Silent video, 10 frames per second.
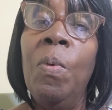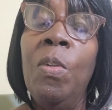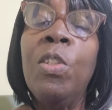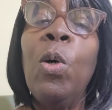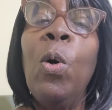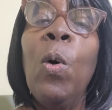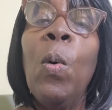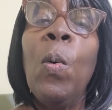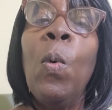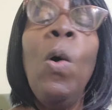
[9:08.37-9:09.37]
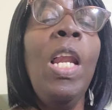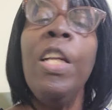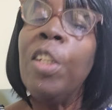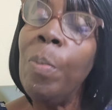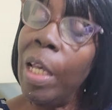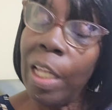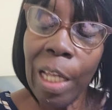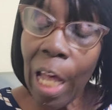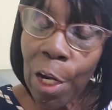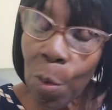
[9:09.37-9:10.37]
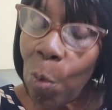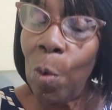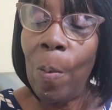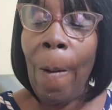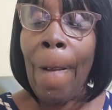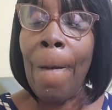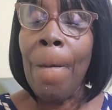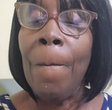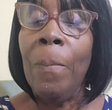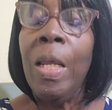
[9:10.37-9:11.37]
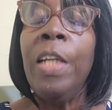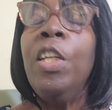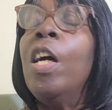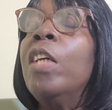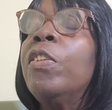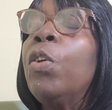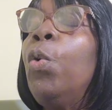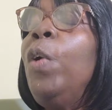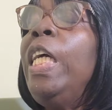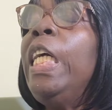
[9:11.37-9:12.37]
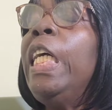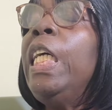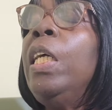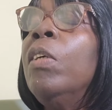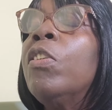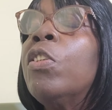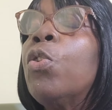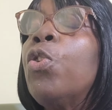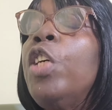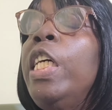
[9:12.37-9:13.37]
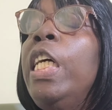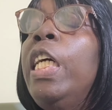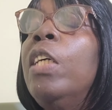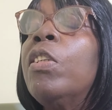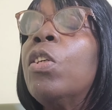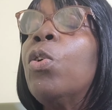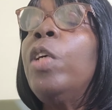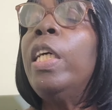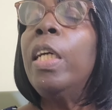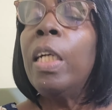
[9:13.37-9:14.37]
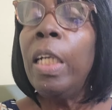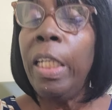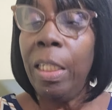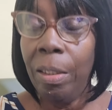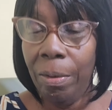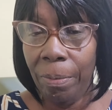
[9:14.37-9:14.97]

So all of Jamaica can know that you are squeaky, squeaky, squeaky clean.